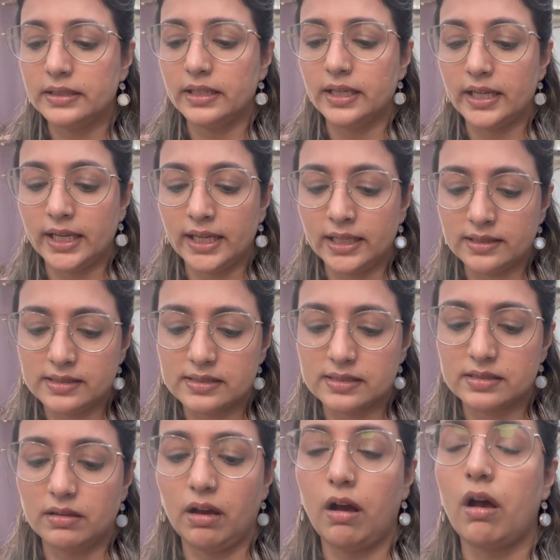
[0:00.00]
the 8s
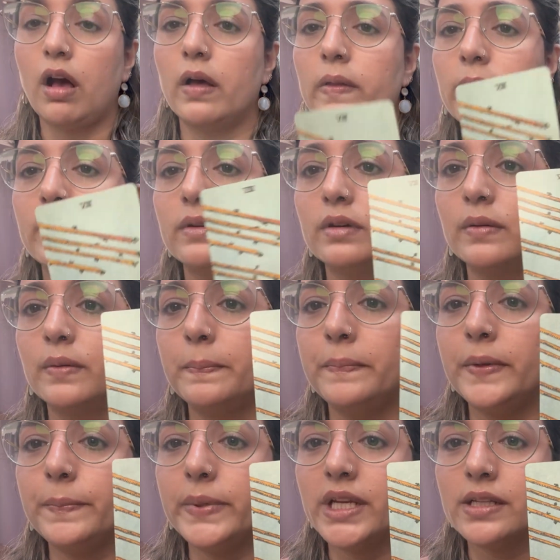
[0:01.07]
are the
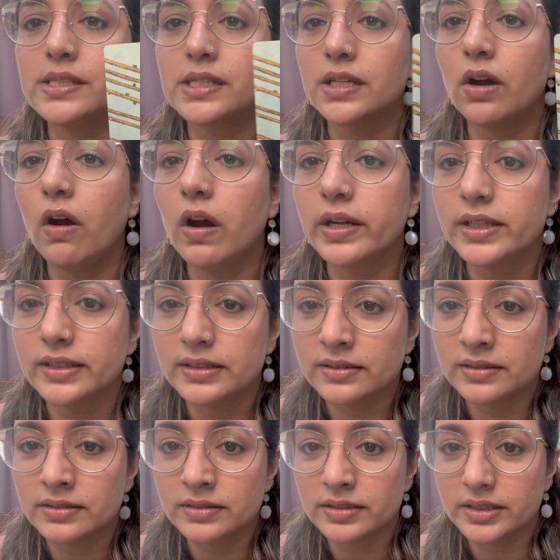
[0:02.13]
pippiest card
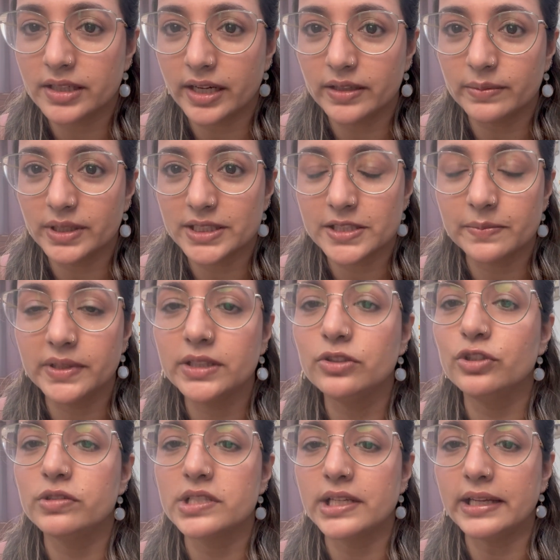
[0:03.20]
in the Rider-Waite-Smith.
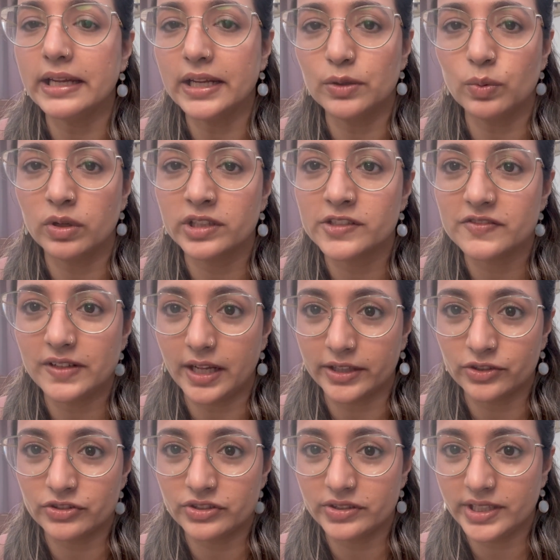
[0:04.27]
You see 8 wands flying
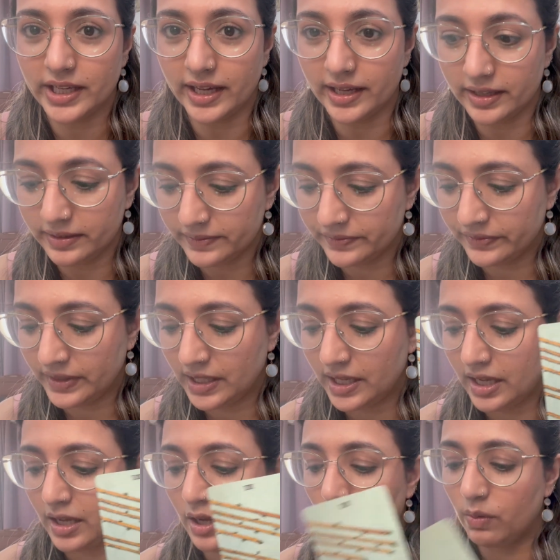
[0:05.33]
through the air.
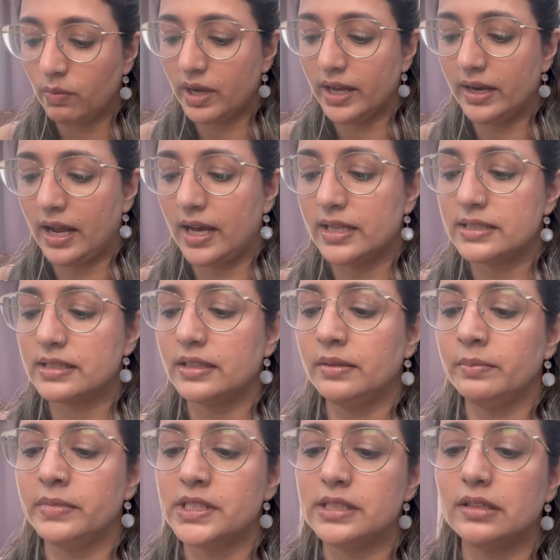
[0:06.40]
Whereas
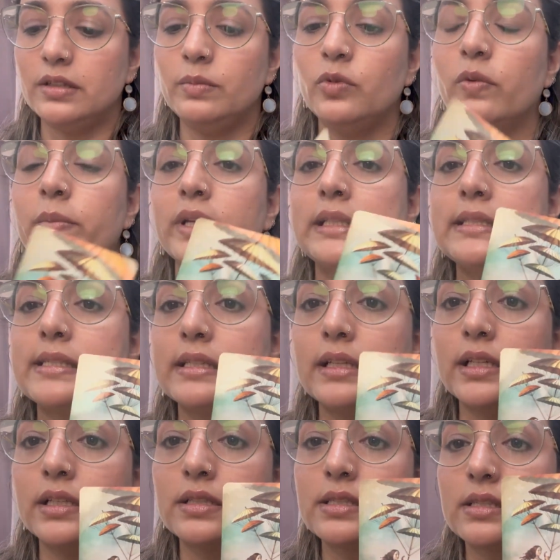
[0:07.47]
in Mystical Moments,
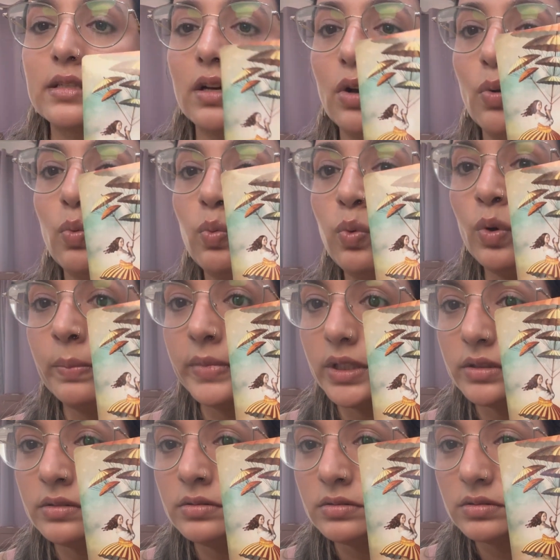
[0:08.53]
it's a
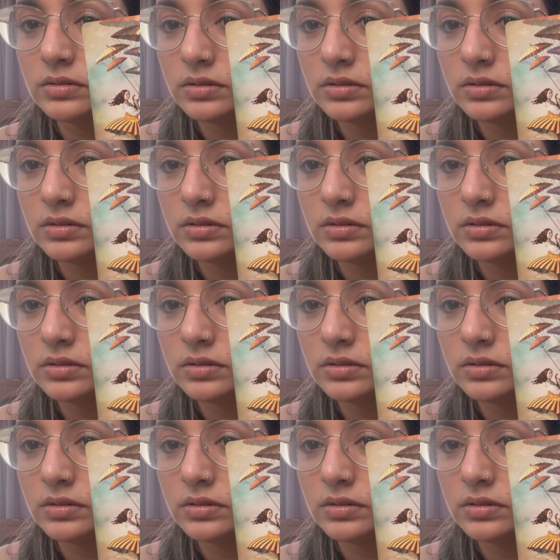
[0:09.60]
woman